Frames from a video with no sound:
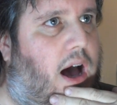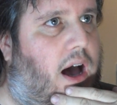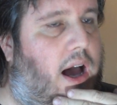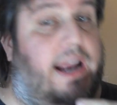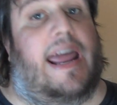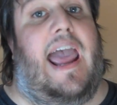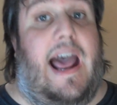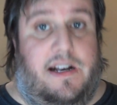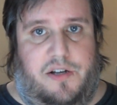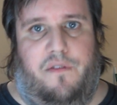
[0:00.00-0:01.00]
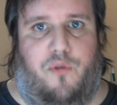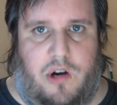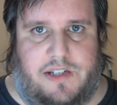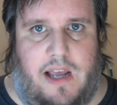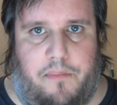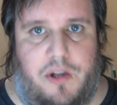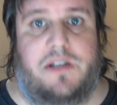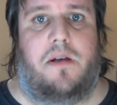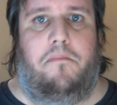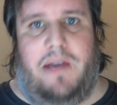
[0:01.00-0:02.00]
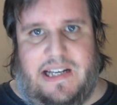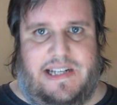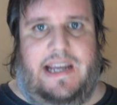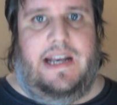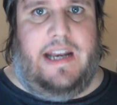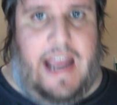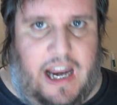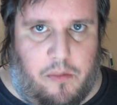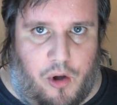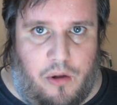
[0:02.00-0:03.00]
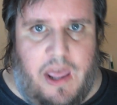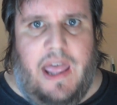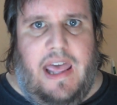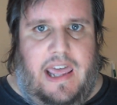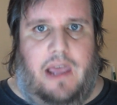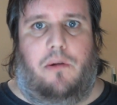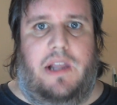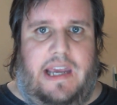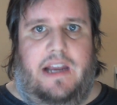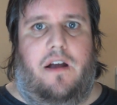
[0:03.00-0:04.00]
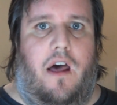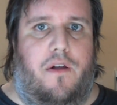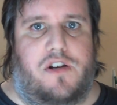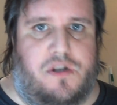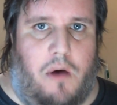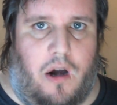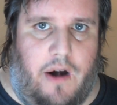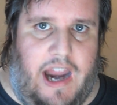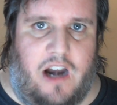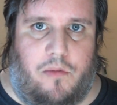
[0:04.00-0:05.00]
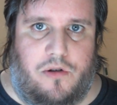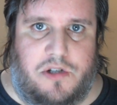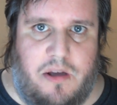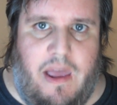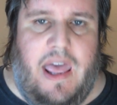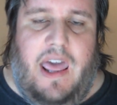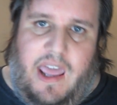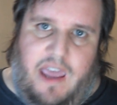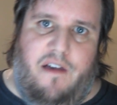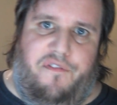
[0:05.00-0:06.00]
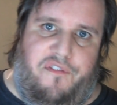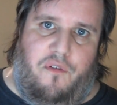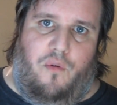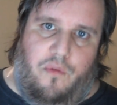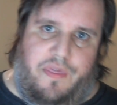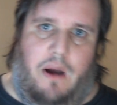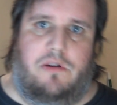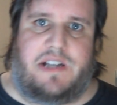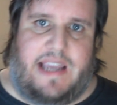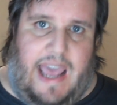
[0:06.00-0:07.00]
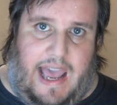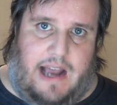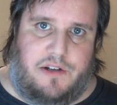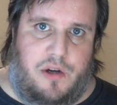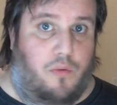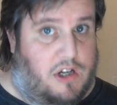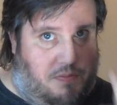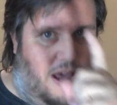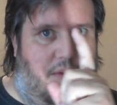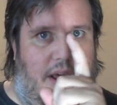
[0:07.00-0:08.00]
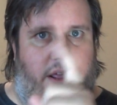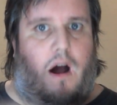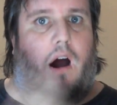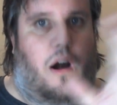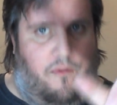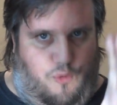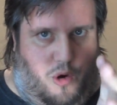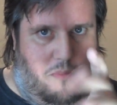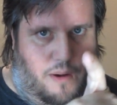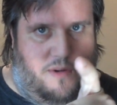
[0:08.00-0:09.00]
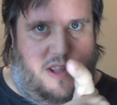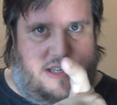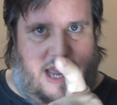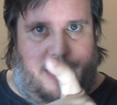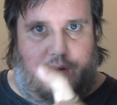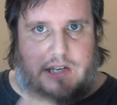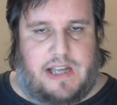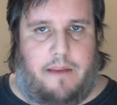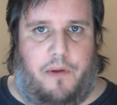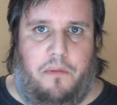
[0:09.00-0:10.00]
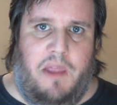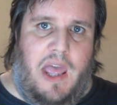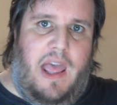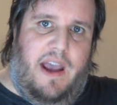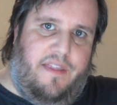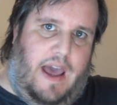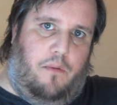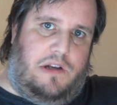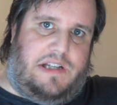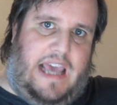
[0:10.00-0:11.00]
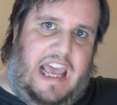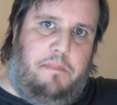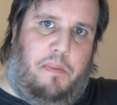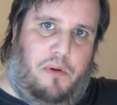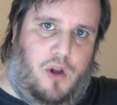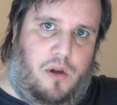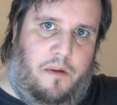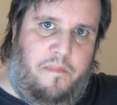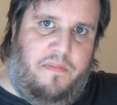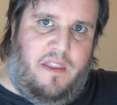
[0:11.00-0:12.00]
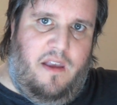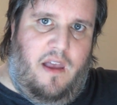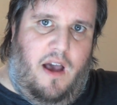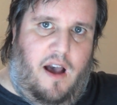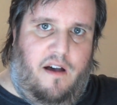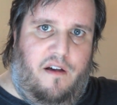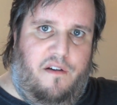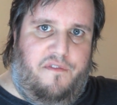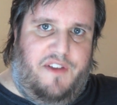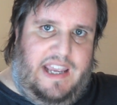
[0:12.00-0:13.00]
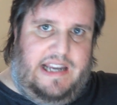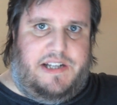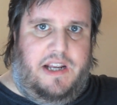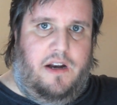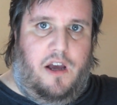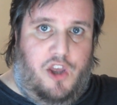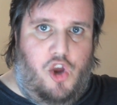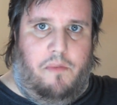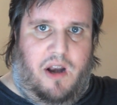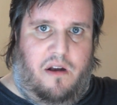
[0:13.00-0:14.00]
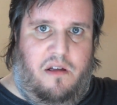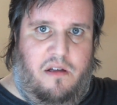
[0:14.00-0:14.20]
A cat, for example, is a meat-eating animal. It'll eat other smaller animals. If there was a cat, which by the way there are, remember the tiger example, that was capable of eating a human,